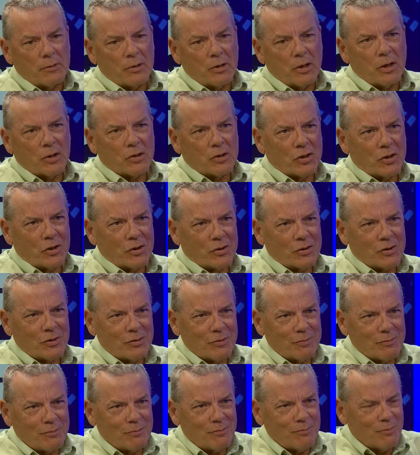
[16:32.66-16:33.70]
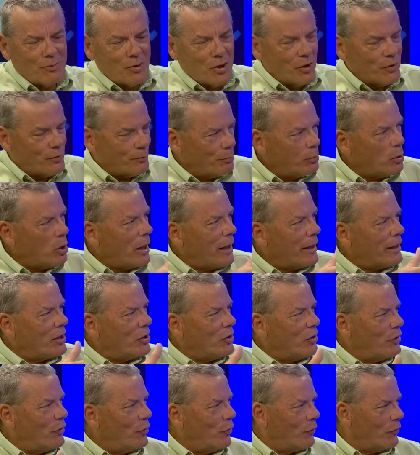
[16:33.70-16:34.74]
it's just gets
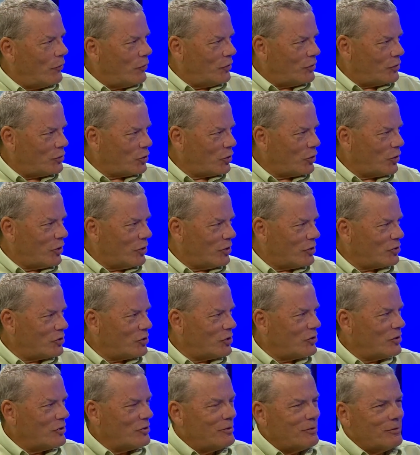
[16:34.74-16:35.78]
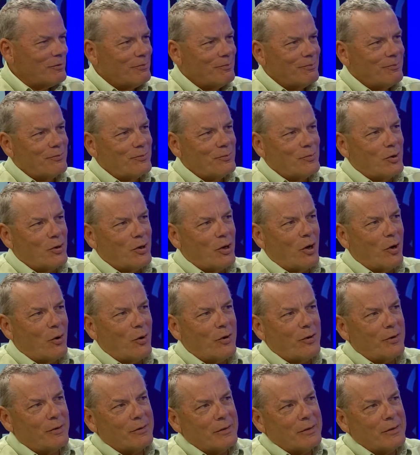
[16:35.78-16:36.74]
blanketed over the church, you know,